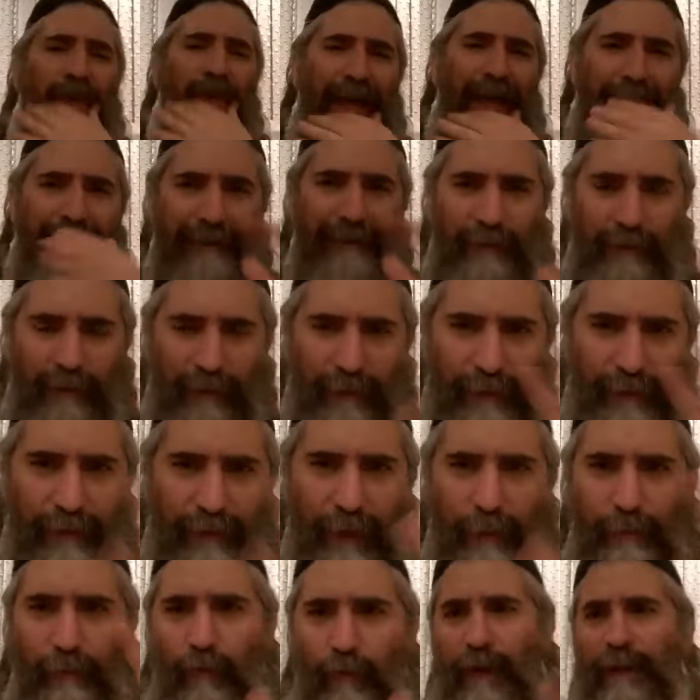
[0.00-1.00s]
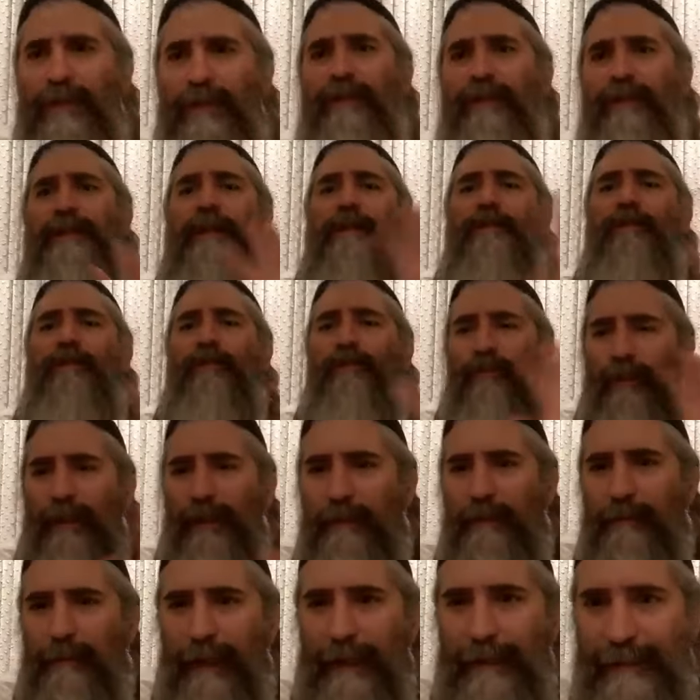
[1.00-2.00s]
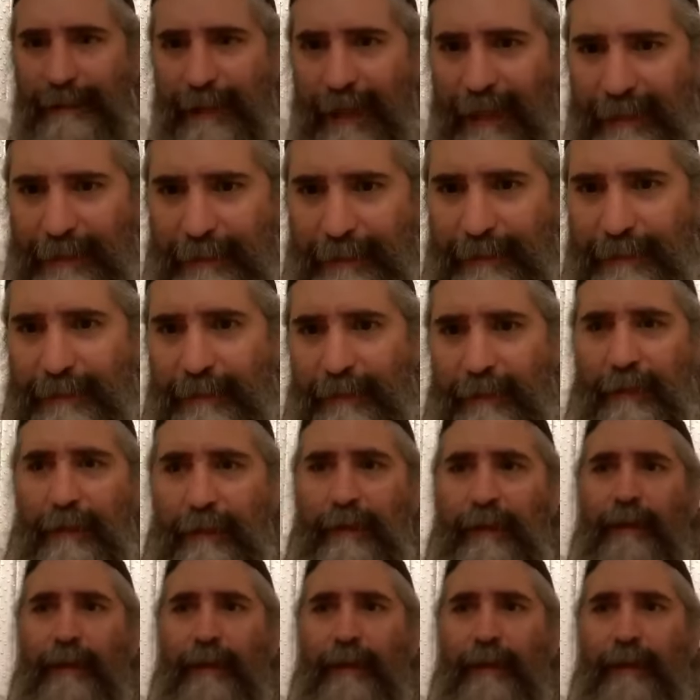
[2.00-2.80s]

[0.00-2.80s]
we ask some questions that don't really make sense